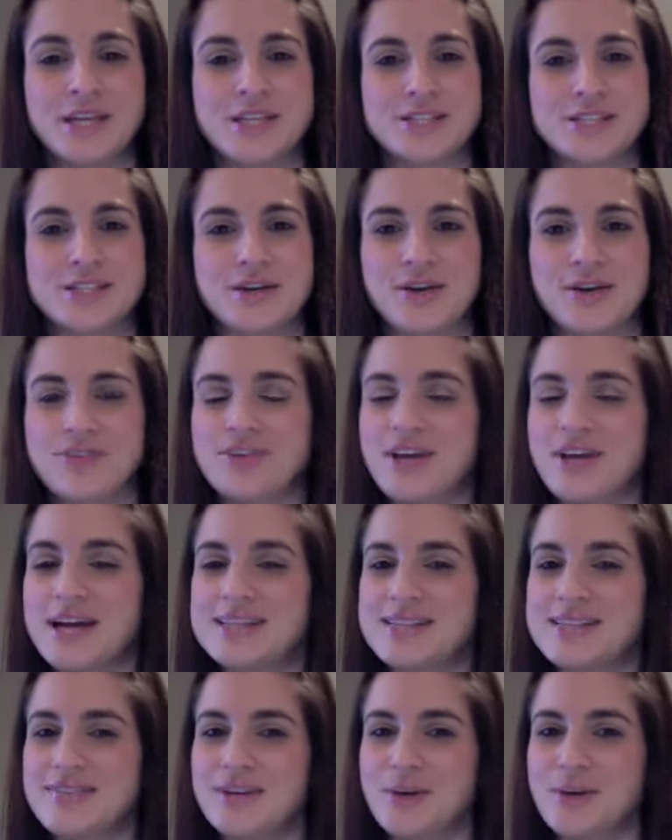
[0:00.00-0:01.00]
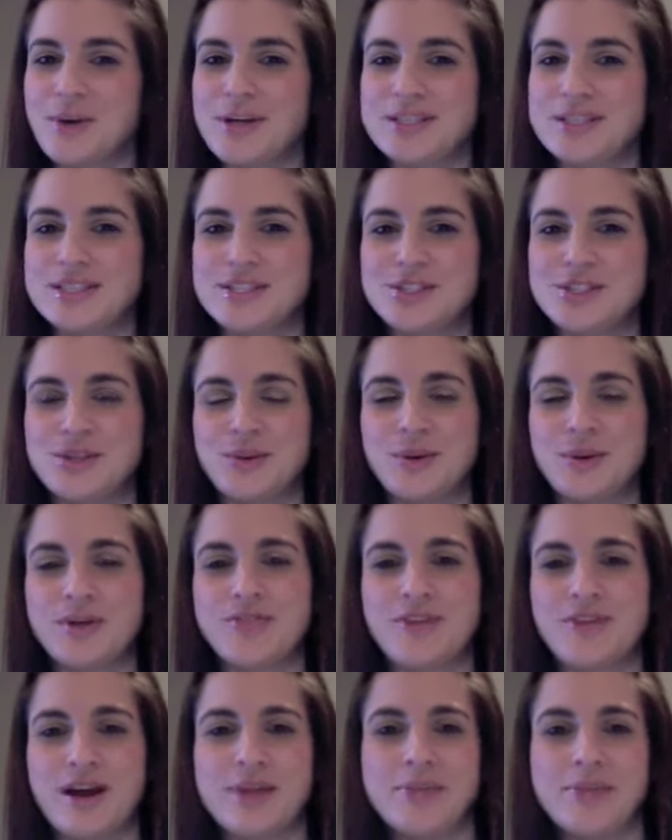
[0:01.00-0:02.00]
So if you guys have any questions, you know where to
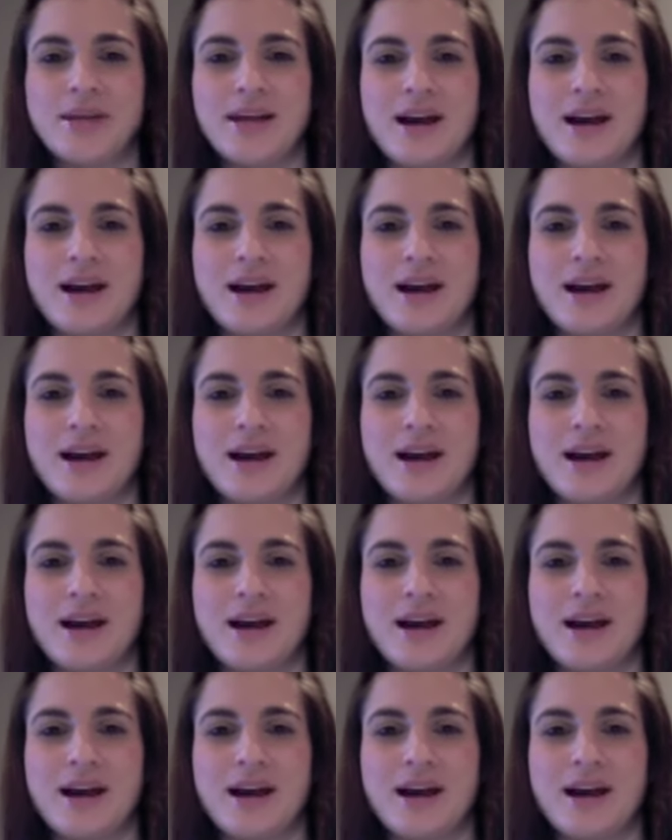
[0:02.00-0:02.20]
find me.